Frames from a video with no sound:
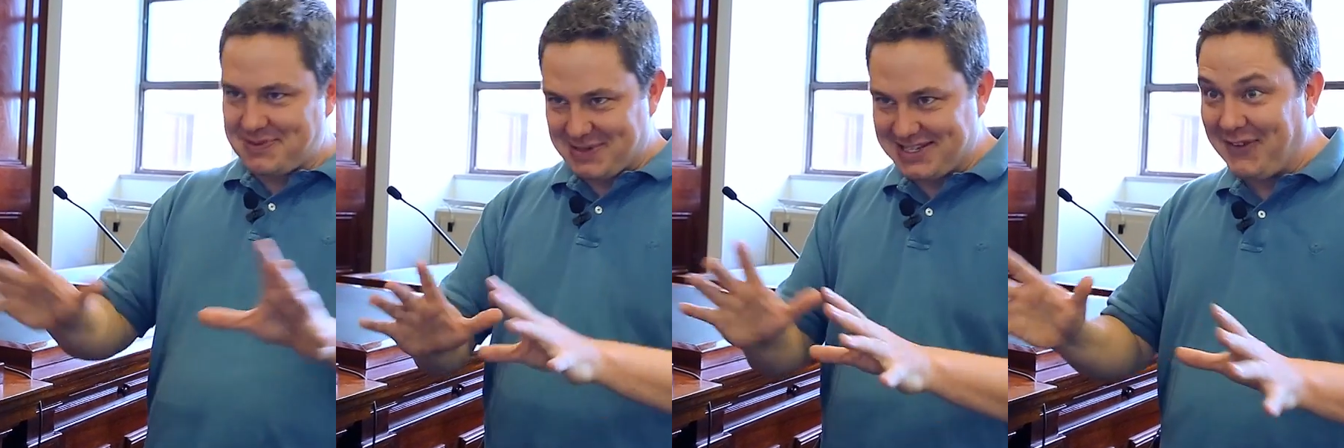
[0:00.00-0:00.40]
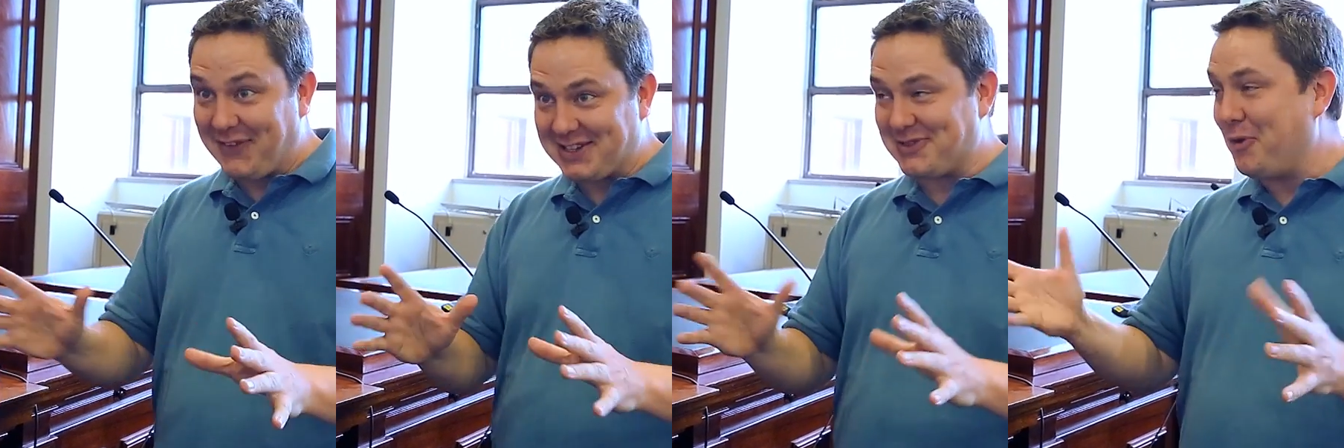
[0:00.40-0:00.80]

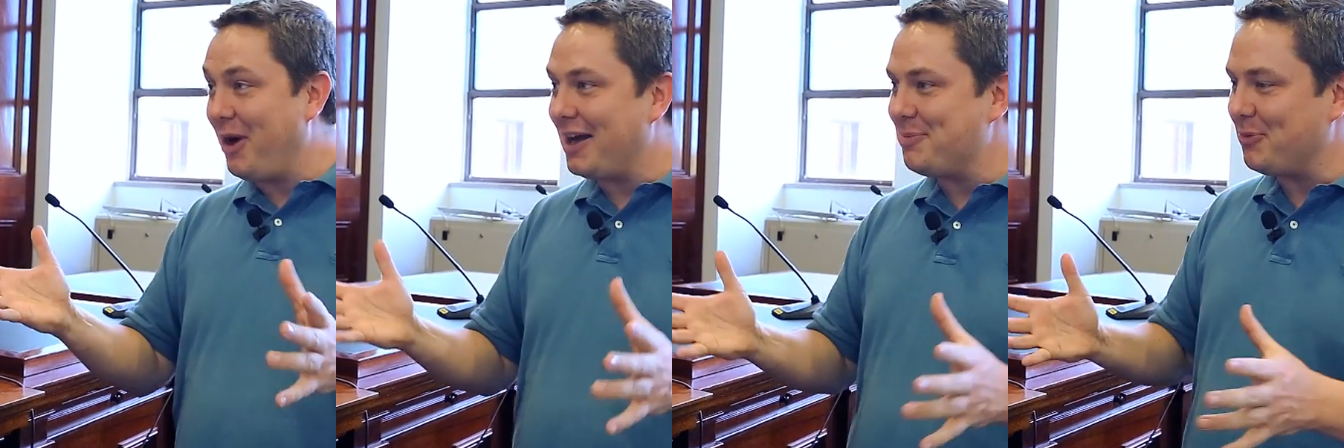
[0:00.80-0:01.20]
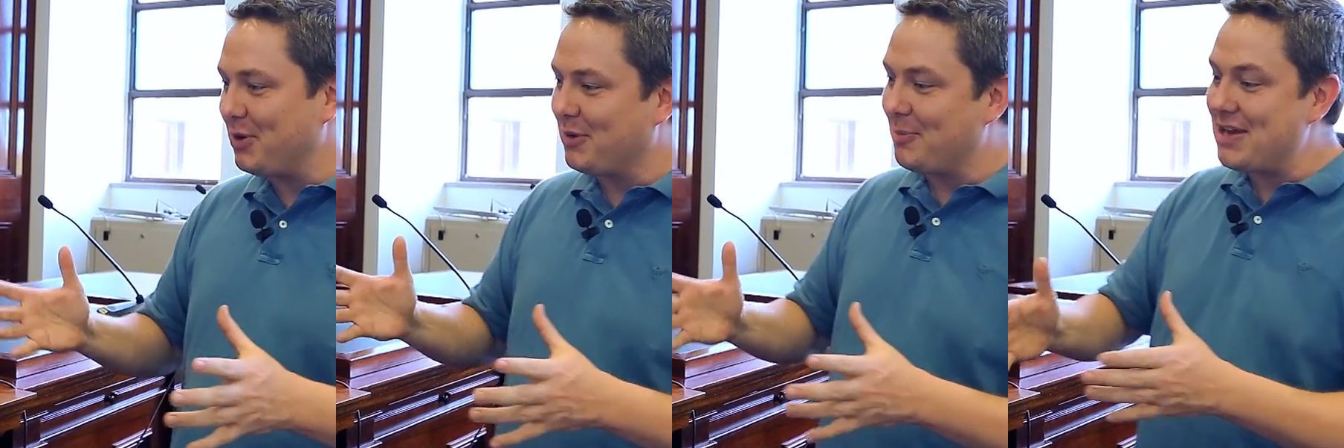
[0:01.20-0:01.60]
specifics of why, but
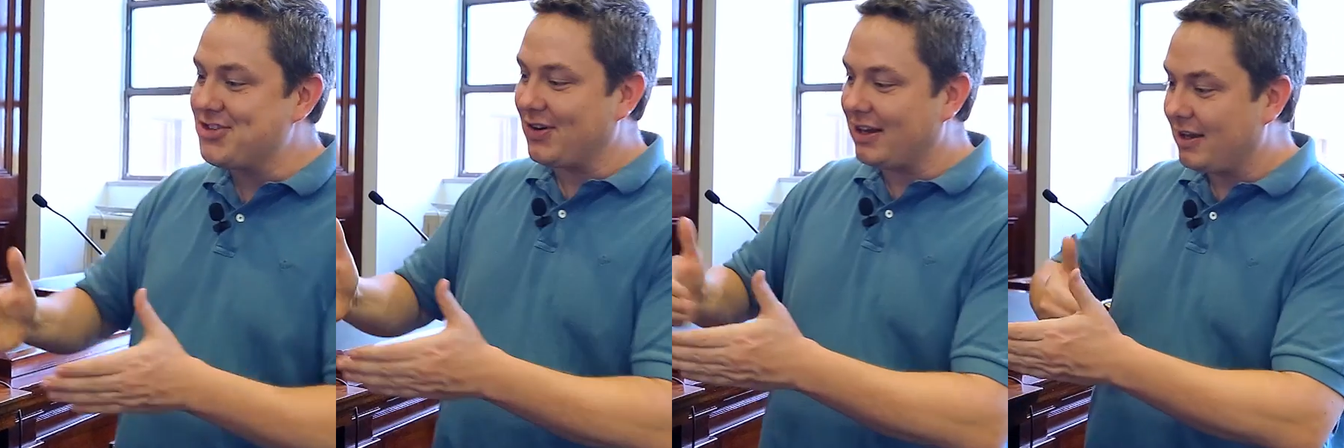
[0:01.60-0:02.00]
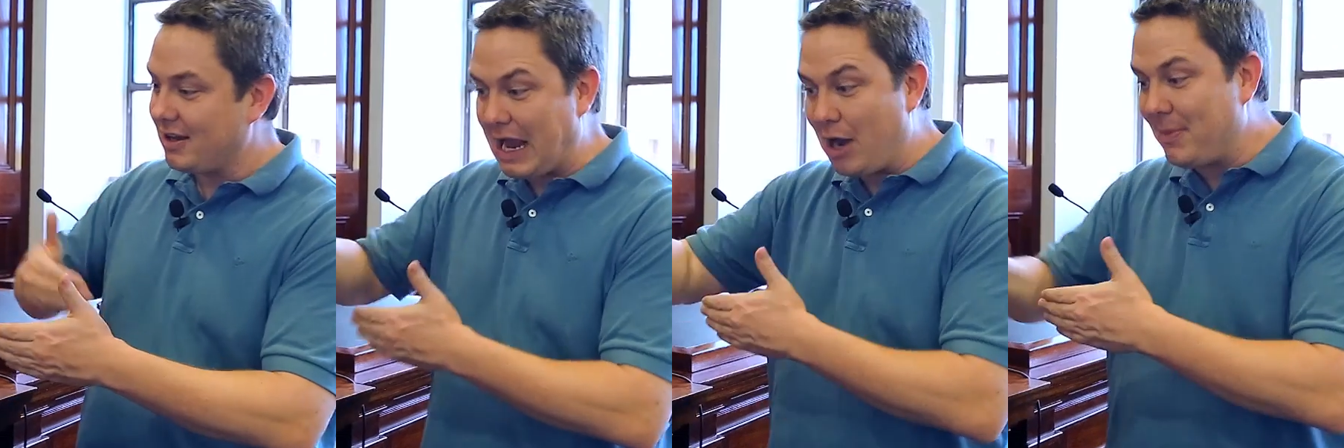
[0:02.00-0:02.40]
we were measuring
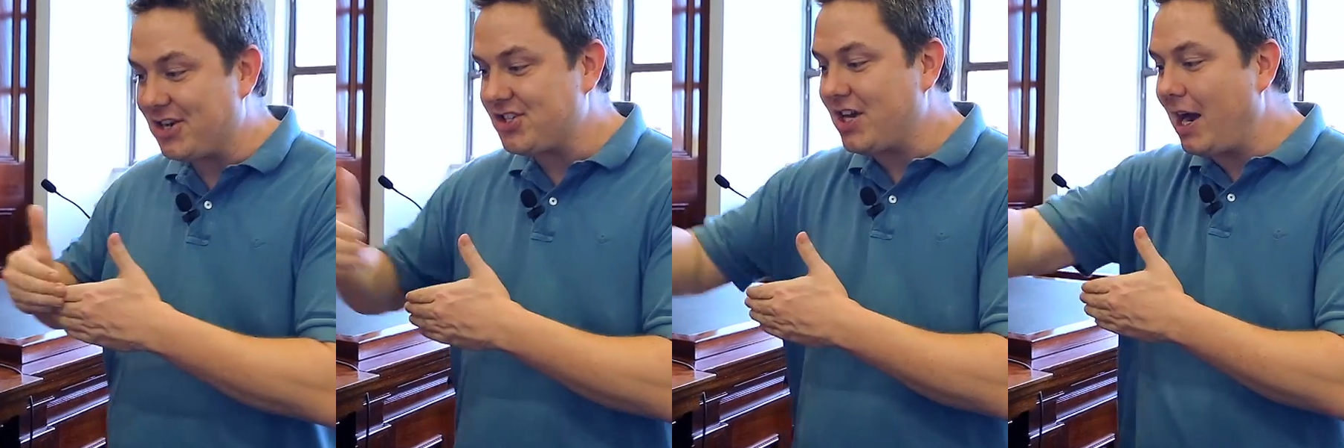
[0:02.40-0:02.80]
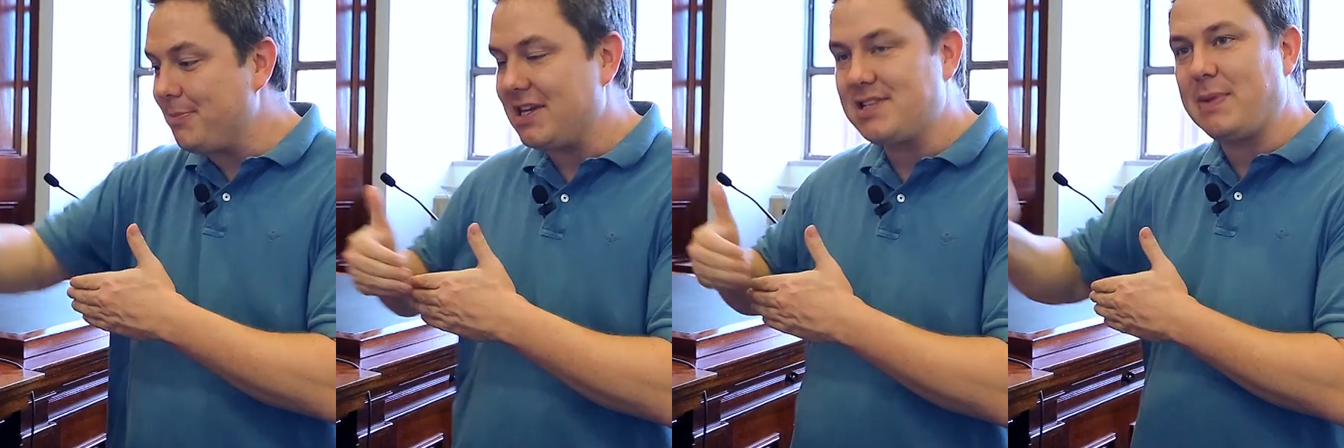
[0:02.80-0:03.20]
how much
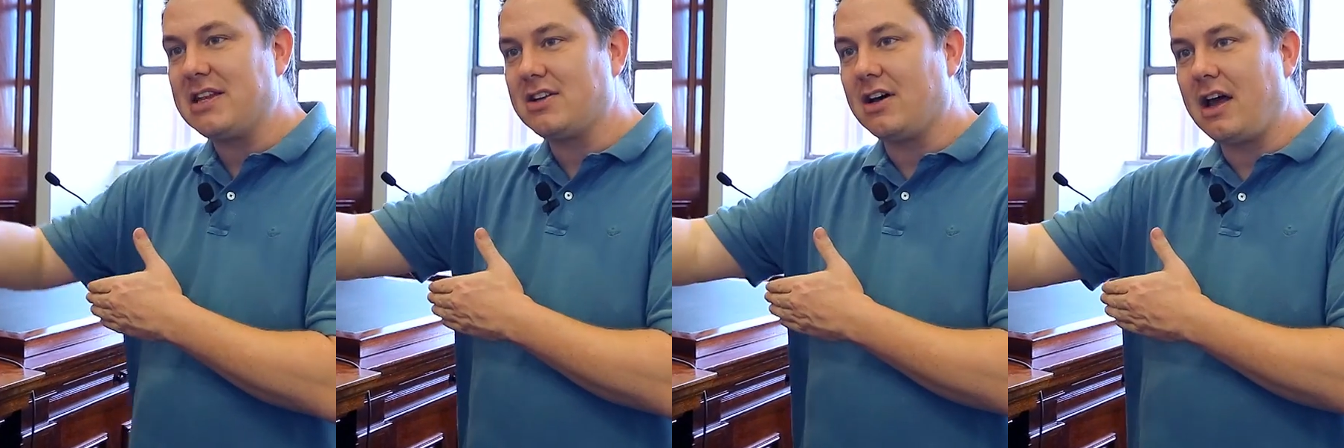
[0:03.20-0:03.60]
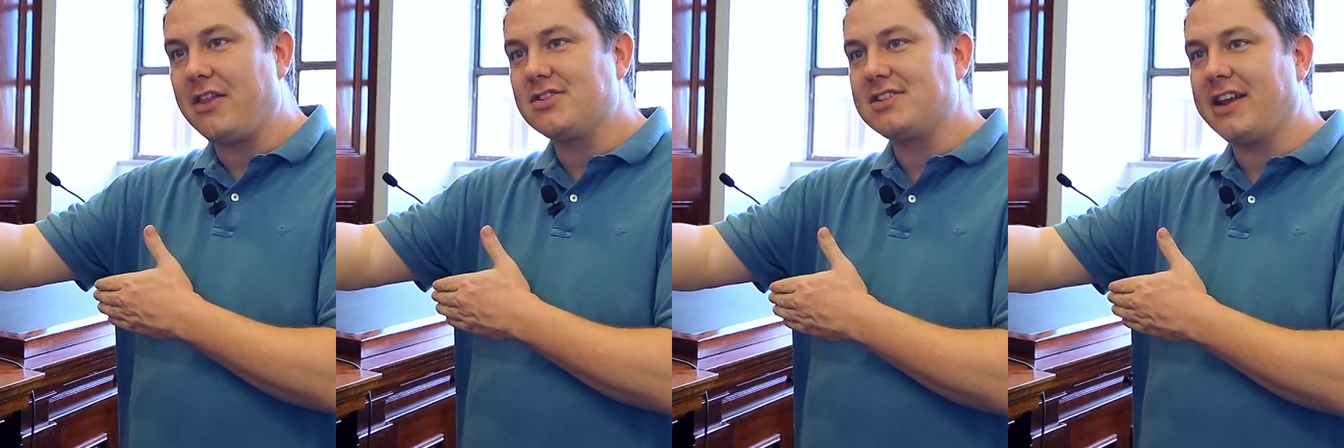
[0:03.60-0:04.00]
time they spent on
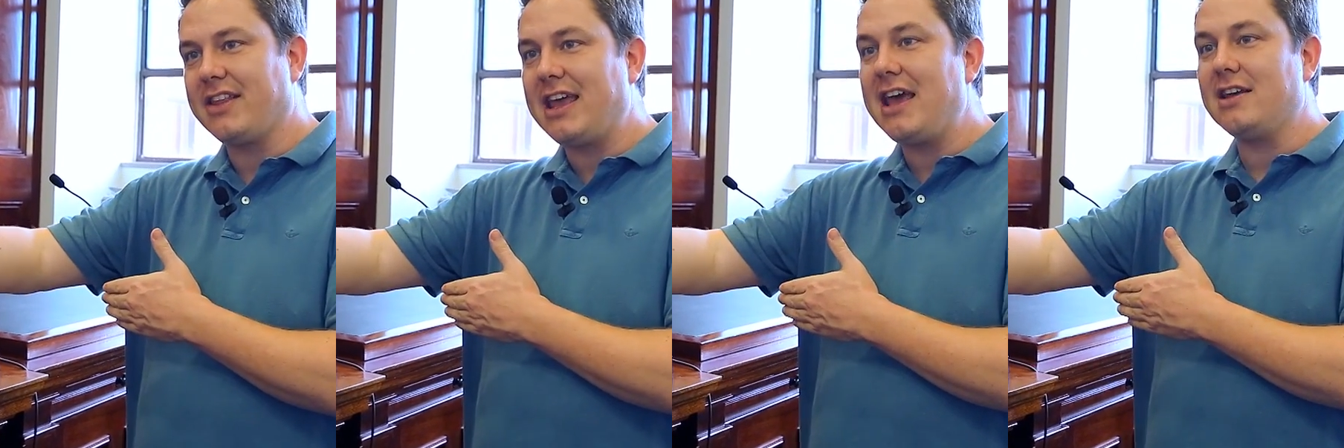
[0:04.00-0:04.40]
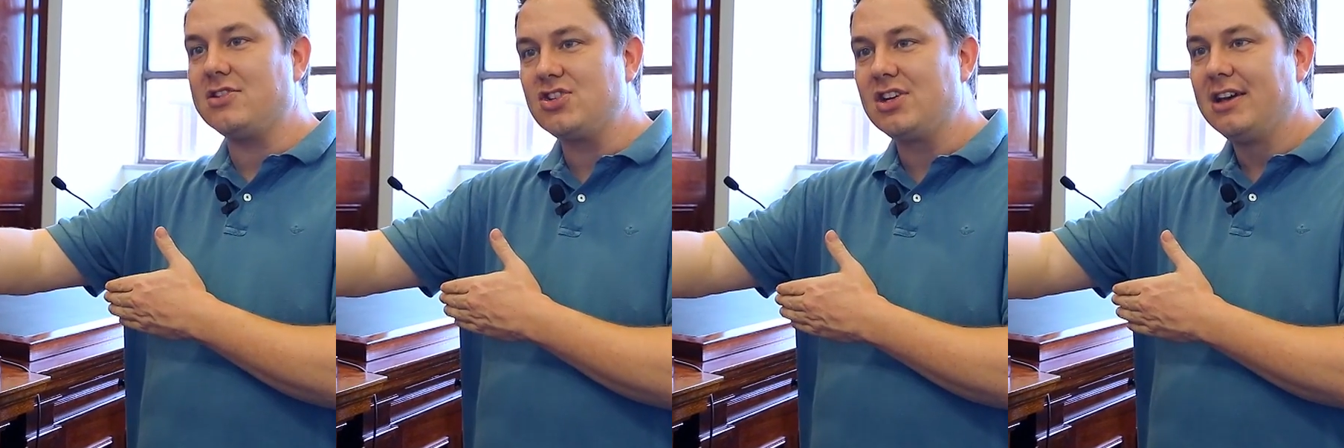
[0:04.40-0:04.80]
either side of the
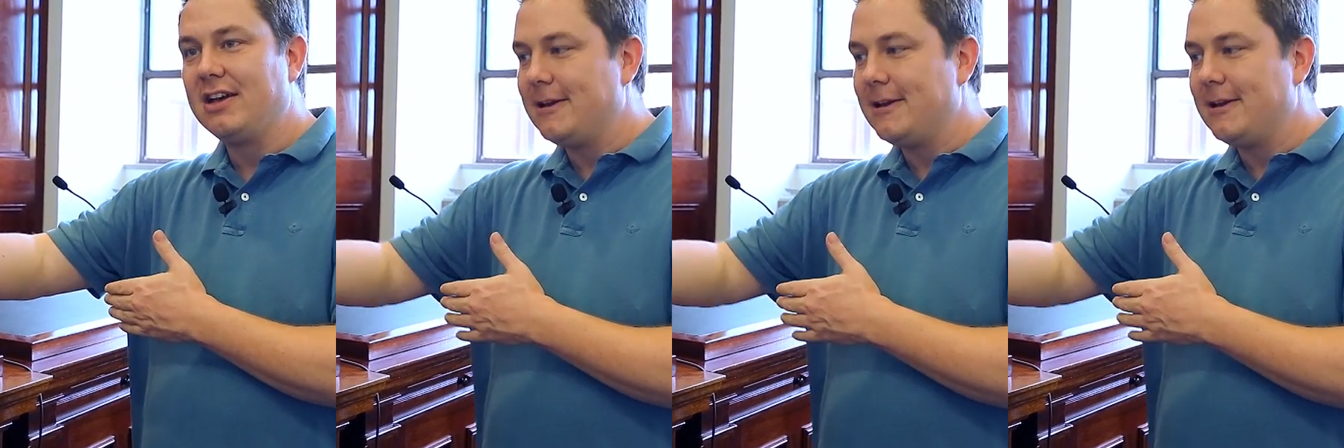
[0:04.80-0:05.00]
cage.